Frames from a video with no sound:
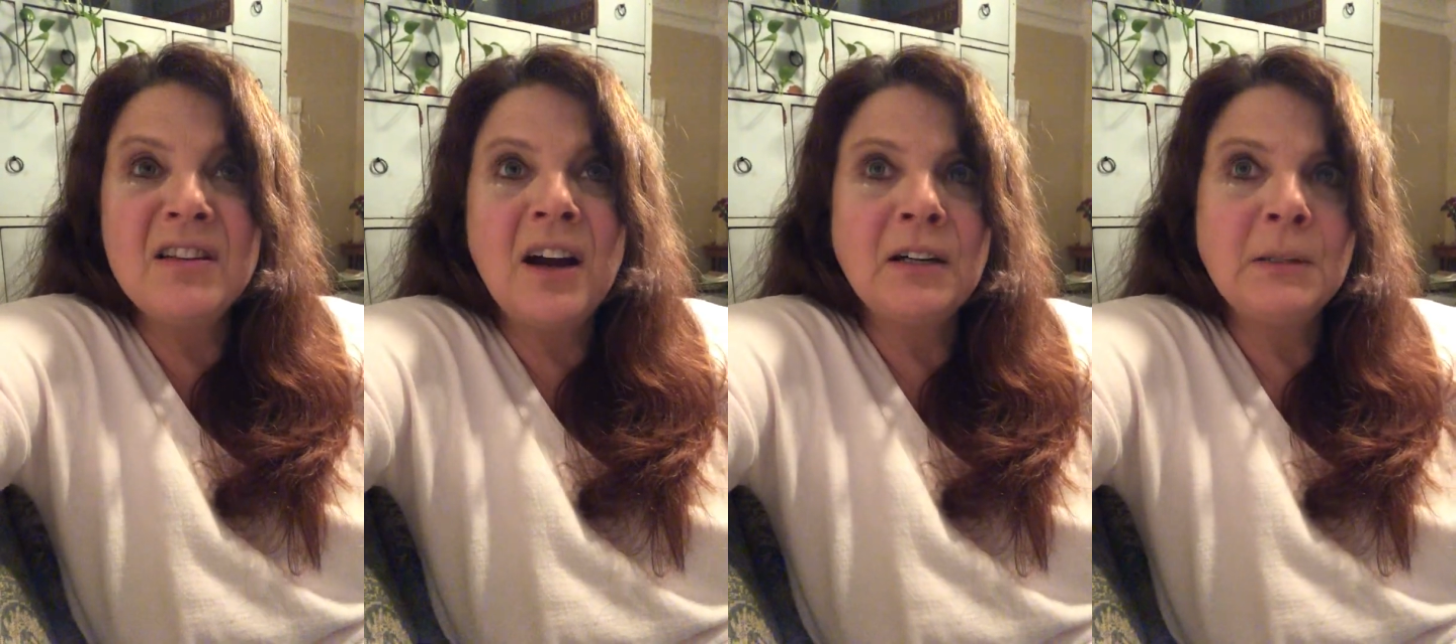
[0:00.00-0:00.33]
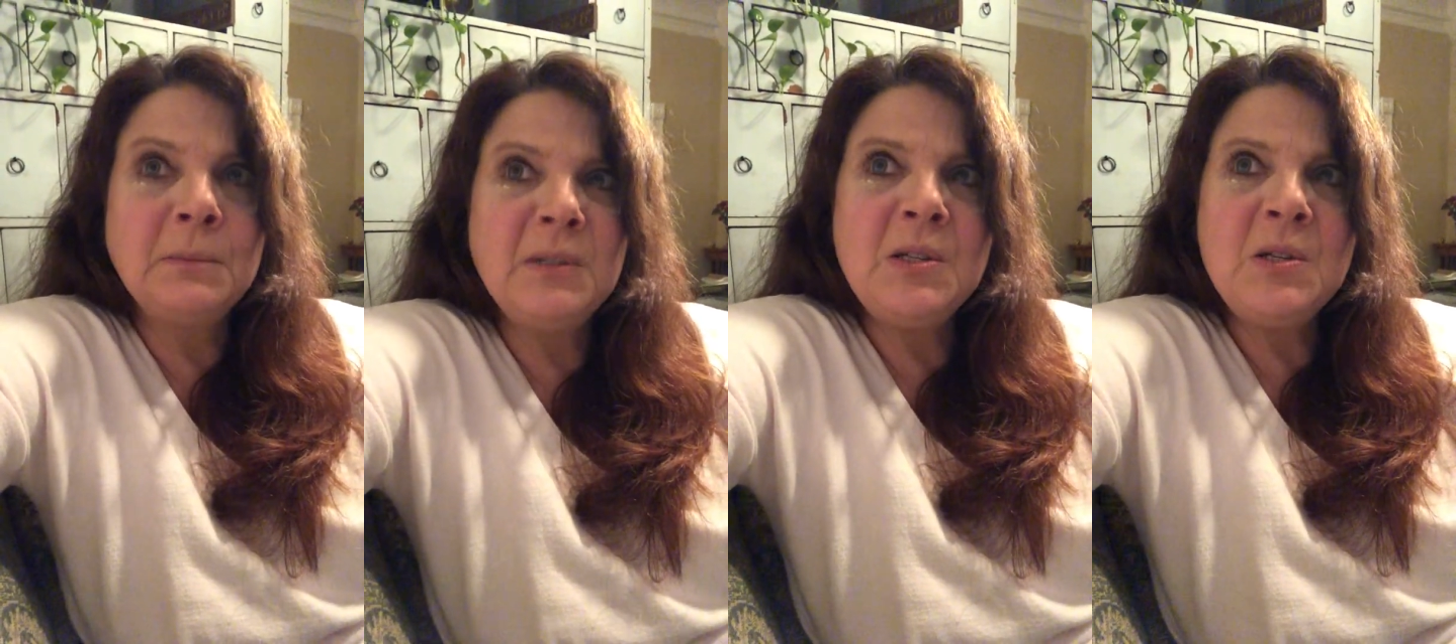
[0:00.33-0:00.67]

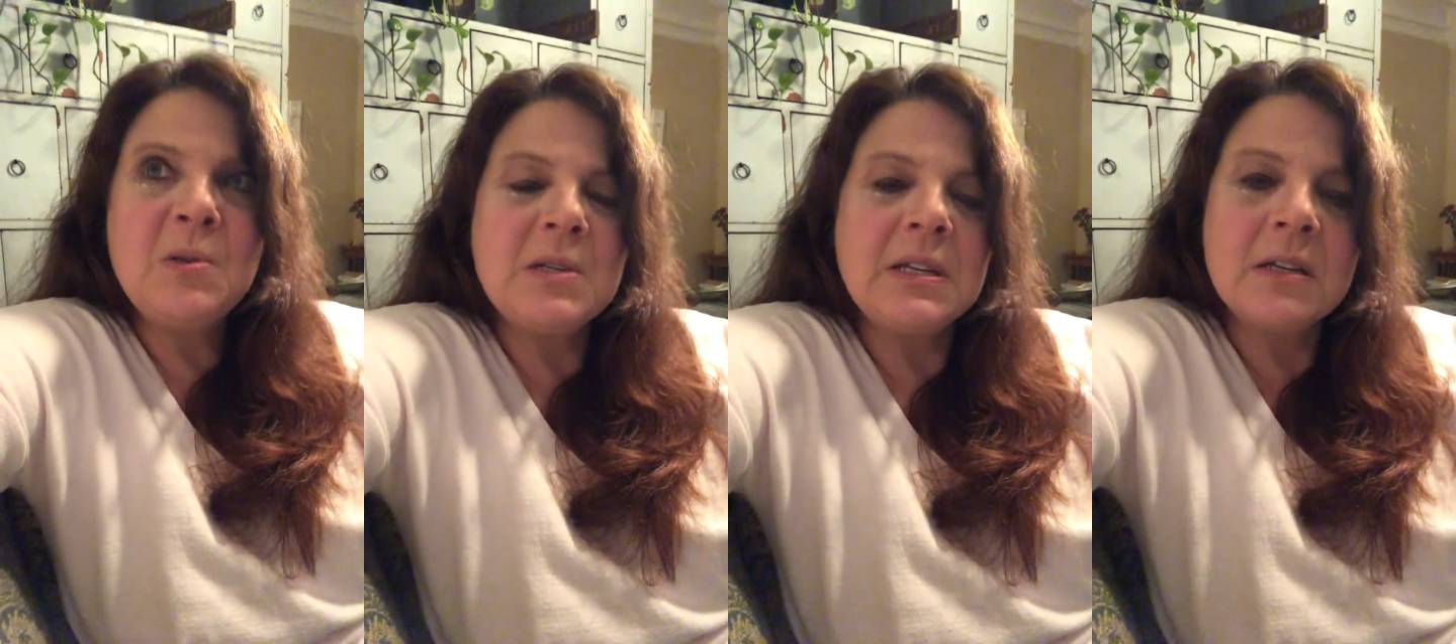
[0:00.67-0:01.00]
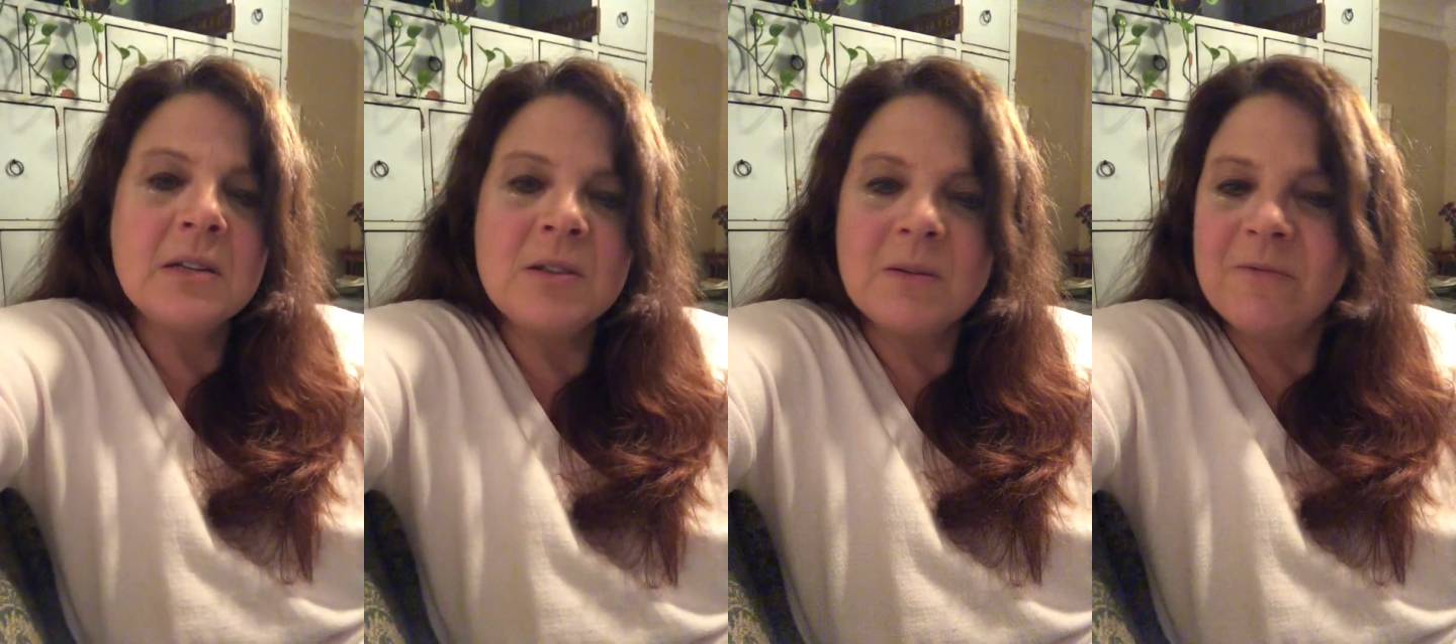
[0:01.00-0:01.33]

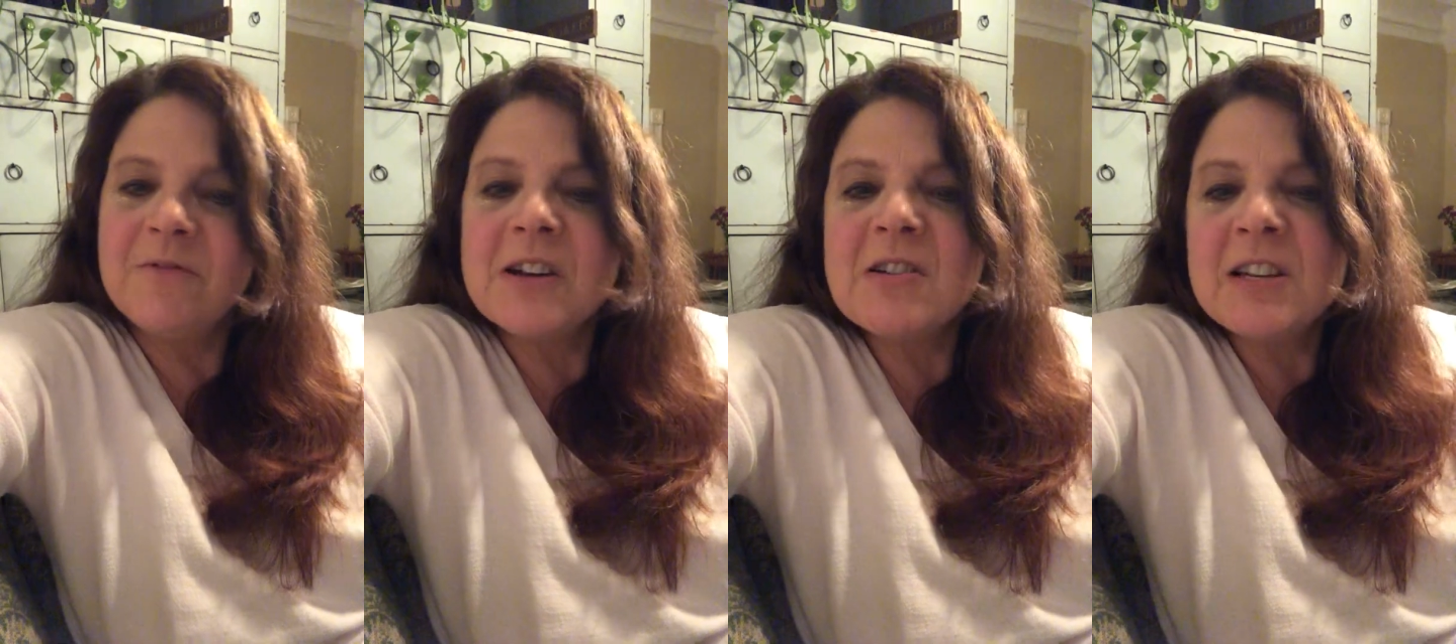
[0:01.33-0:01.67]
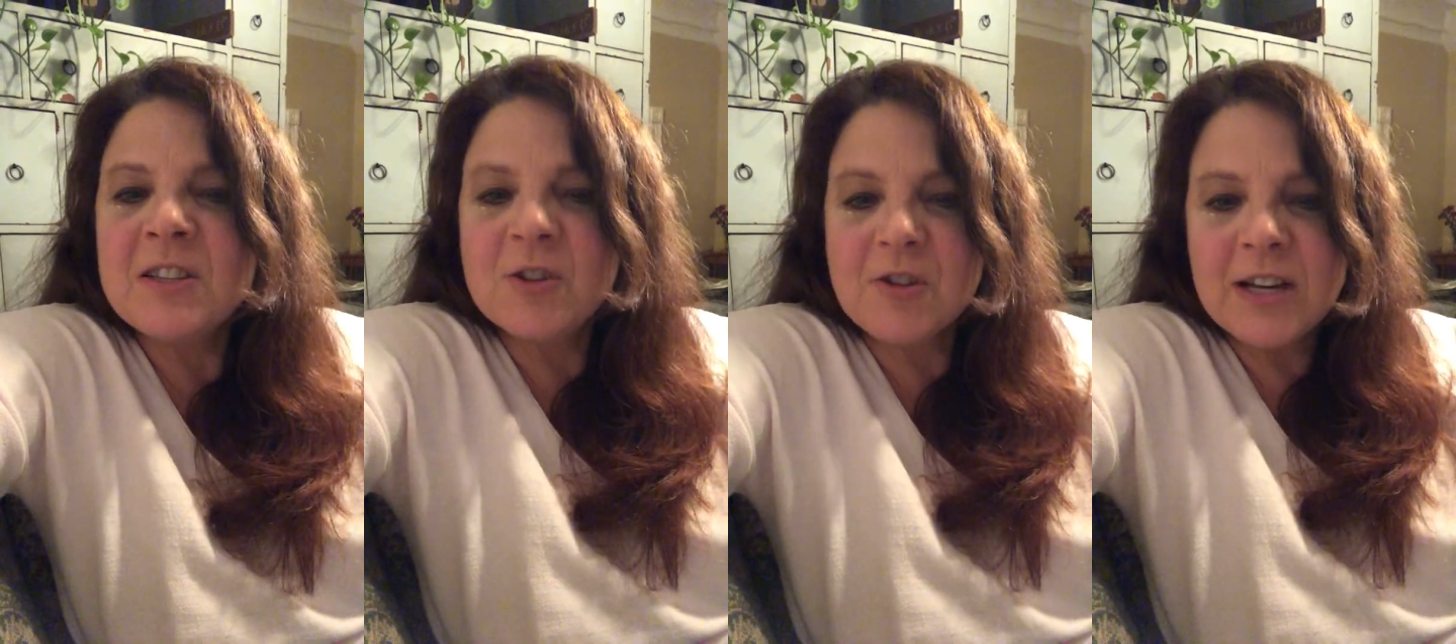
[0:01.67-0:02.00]
using some very
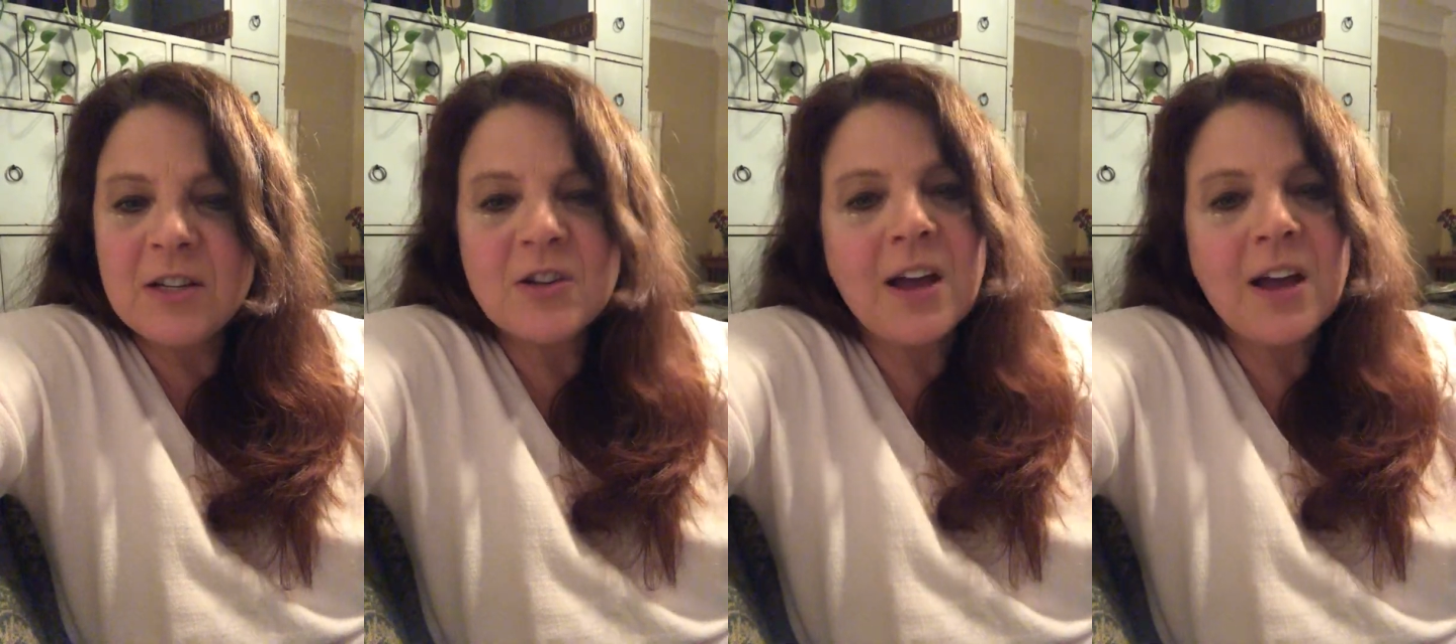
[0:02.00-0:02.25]
strange